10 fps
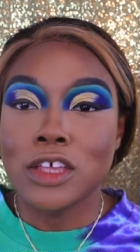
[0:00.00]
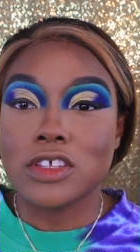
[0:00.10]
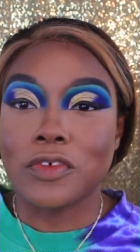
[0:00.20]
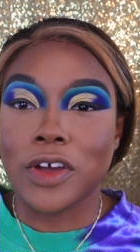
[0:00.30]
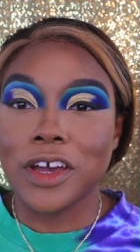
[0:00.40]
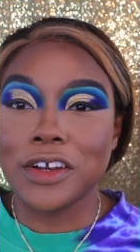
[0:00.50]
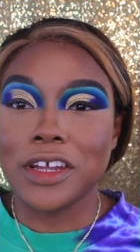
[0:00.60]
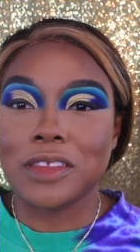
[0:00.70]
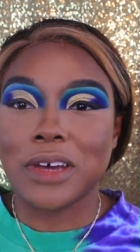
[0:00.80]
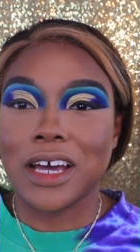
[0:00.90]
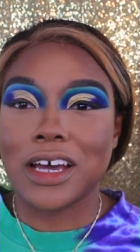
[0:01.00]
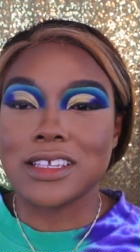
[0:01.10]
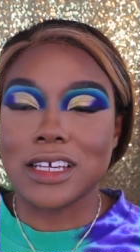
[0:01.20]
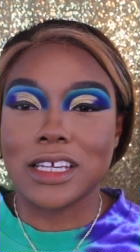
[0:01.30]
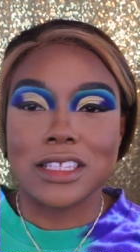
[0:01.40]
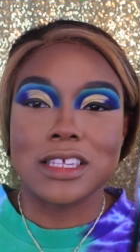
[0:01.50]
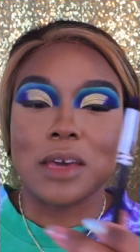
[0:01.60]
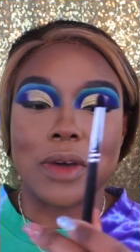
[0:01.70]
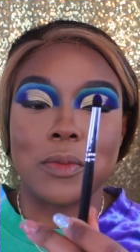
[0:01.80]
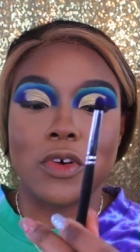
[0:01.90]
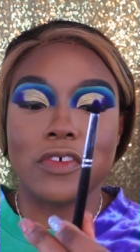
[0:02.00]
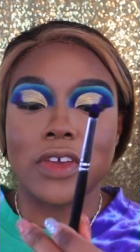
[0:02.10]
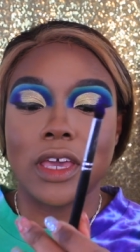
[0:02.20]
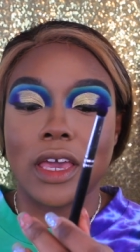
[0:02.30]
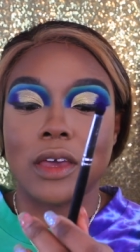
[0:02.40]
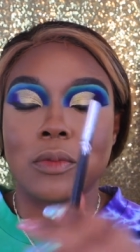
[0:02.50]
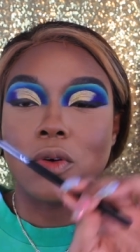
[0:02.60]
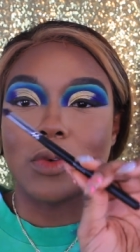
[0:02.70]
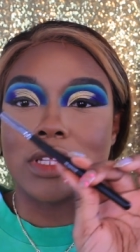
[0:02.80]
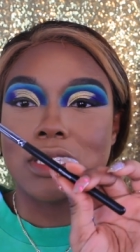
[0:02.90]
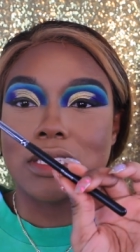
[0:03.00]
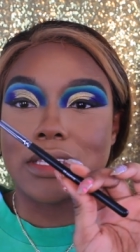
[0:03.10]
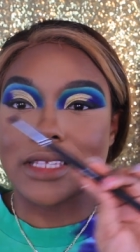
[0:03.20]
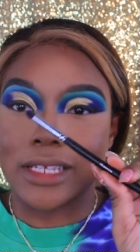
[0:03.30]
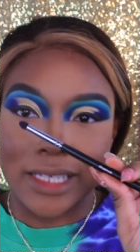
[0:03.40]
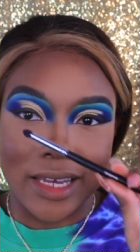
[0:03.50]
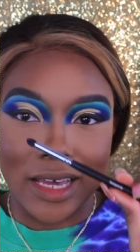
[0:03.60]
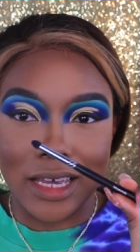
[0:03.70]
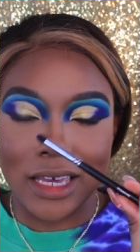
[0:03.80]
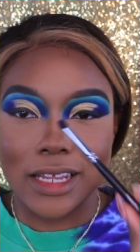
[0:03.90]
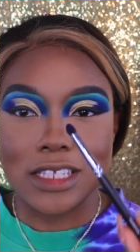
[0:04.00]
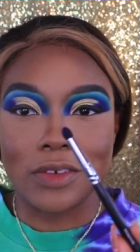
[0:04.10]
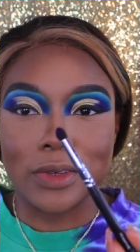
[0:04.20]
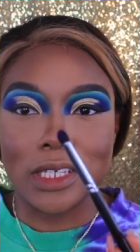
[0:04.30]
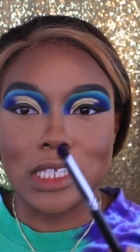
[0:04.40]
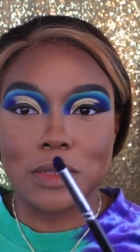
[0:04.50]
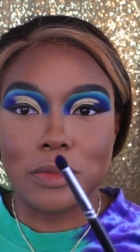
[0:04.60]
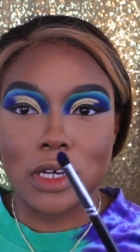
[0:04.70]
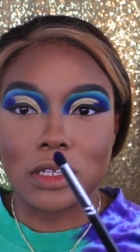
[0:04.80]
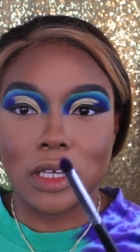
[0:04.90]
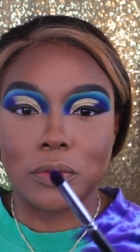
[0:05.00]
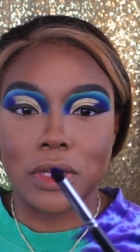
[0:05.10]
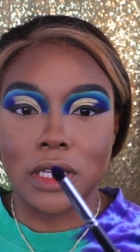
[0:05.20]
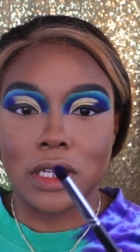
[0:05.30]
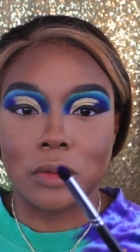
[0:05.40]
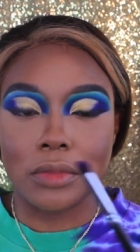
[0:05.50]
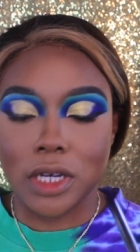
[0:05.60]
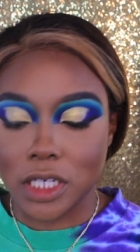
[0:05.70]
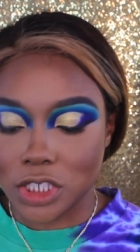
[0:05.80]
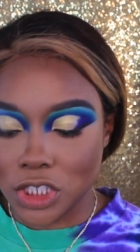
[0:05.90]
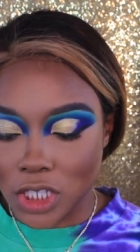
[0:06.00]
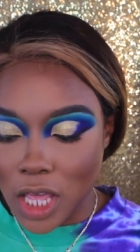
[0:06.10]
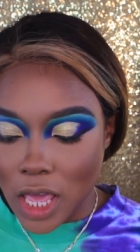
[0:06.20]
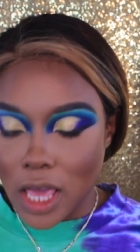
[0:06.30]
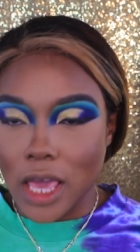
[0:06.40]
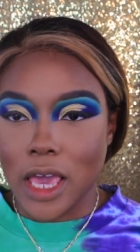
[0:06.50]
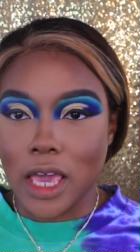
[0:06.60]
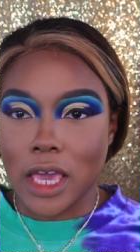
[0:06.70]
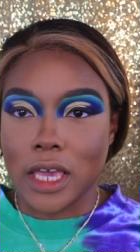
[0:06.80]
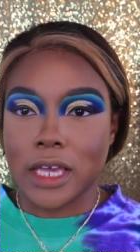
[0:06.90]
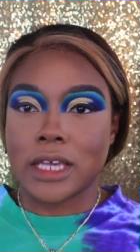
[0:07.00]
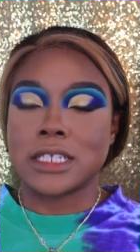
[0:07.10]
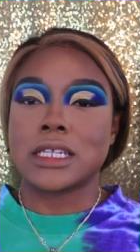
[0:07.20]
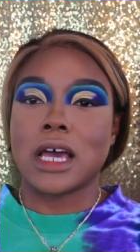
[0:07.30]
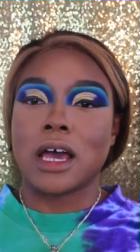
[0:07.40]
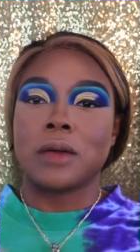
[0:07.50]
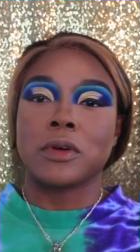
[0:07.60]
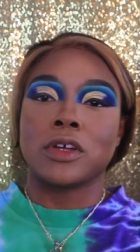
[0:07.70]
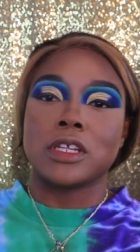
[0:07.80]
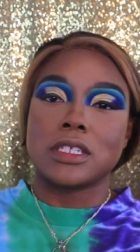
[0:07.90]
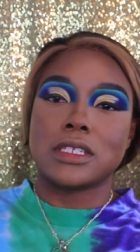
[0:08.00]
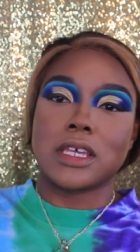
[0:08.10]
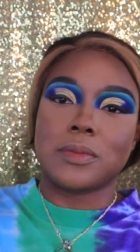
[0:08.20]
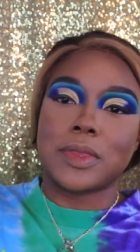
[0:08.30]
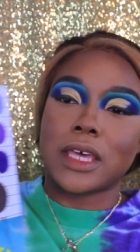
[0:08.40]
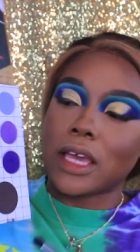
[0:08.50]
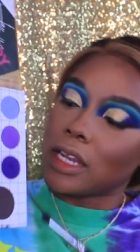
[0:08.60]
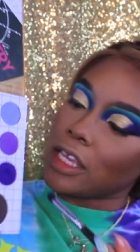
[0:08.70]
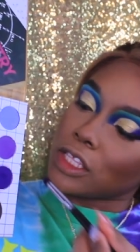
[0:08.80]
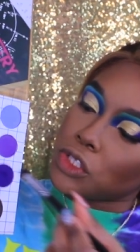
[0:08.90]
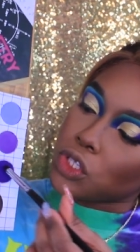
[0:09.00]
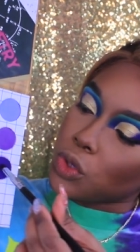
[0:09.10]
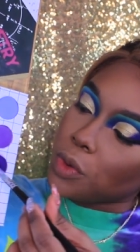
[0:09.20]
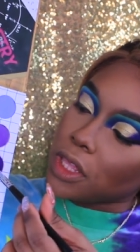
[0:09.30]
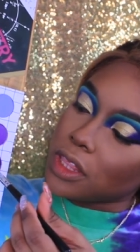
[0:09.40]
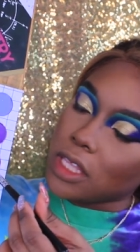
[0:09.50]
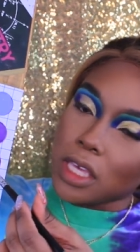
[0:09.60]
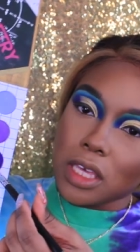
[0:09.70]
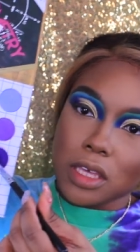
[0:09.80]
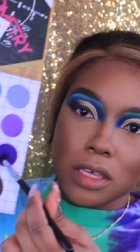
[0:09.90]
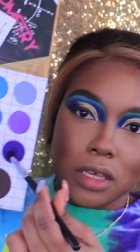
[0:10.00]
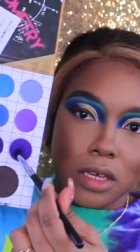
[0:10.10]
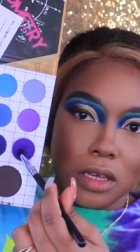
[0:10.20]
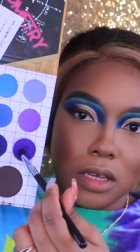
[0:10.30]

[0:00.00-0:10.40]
So for underneath my eyes, I like to take my Morphe M169. It's a really small like blending brush. And I'm going to dip that into the